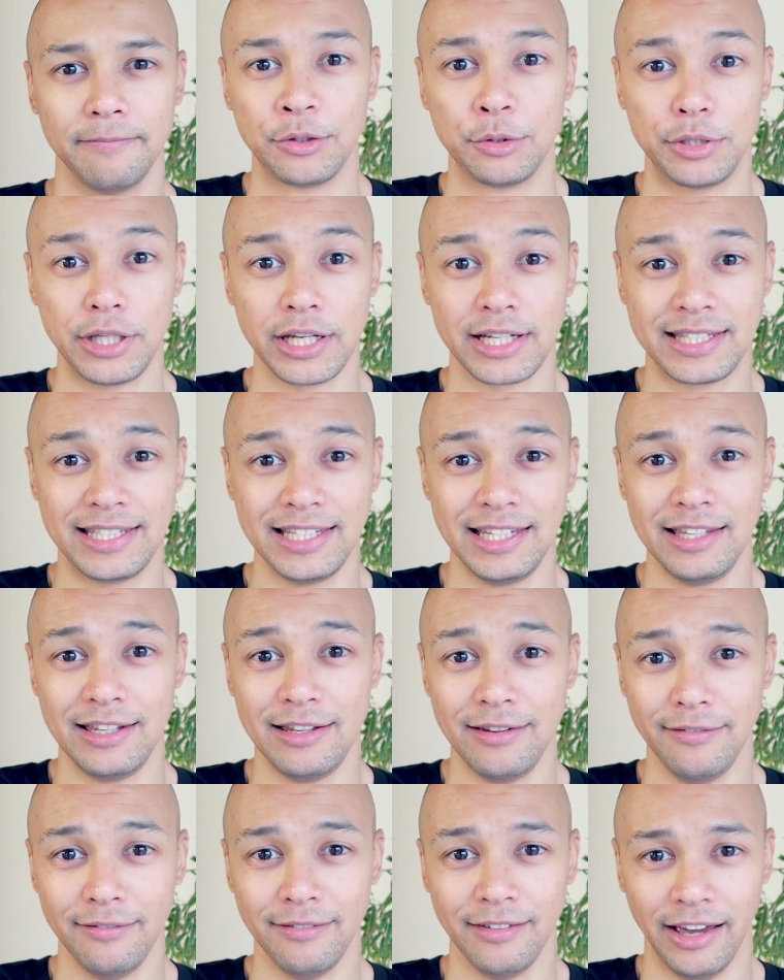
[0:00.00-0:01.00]
To succeed,
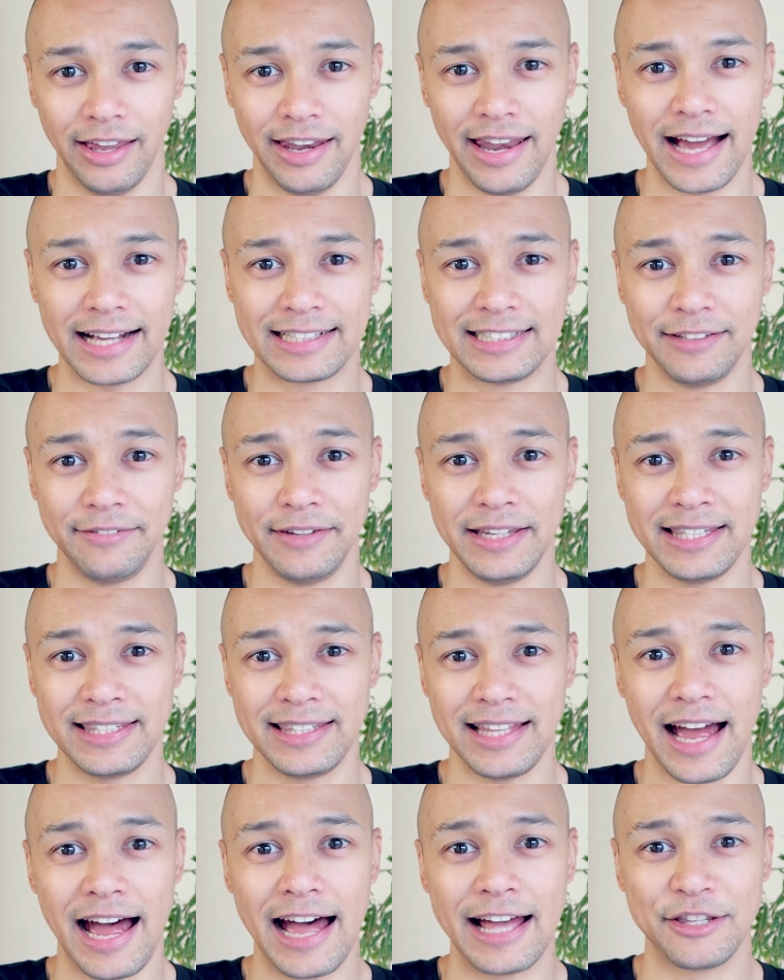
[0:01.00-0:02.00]
an
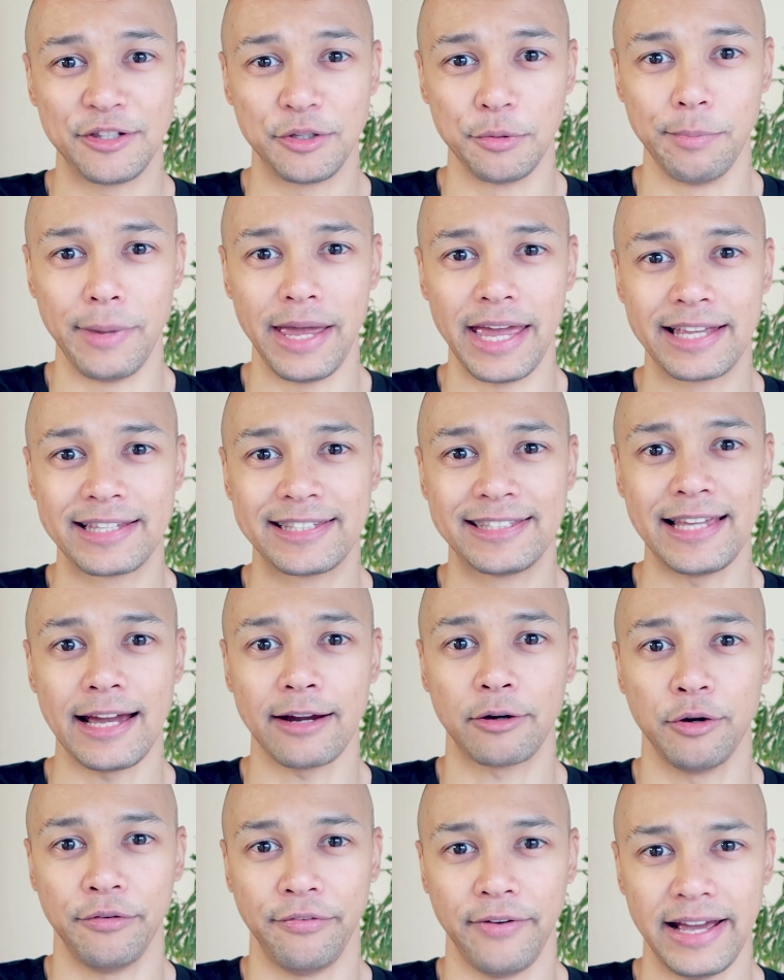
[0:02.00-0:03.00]
activist has to make
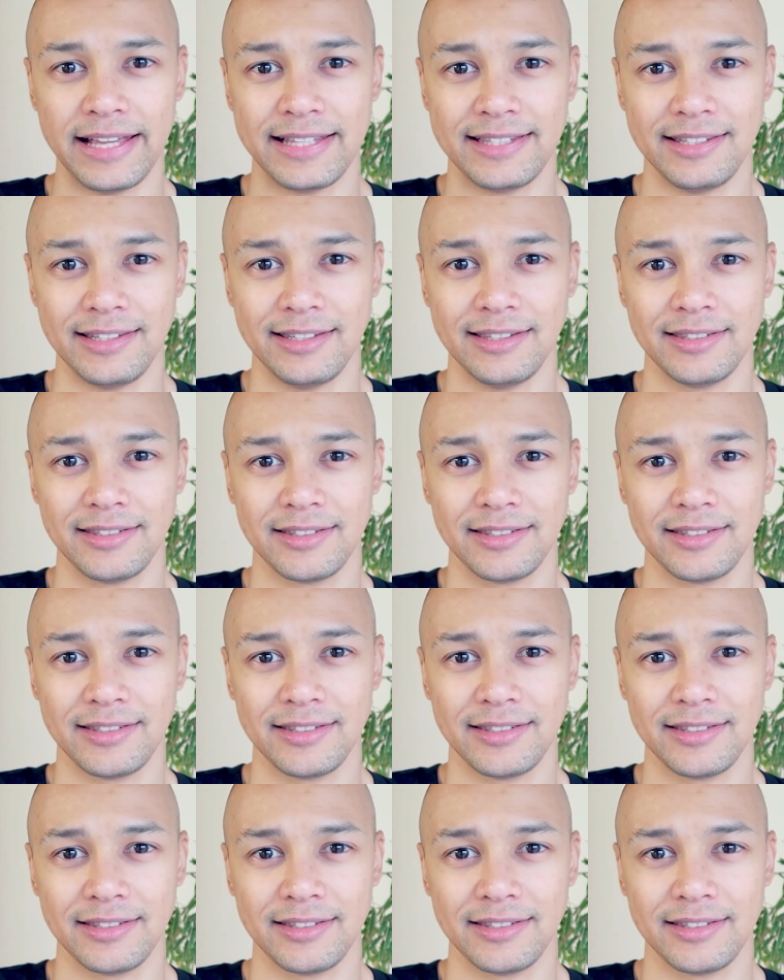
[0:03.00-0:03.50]
sacrifices.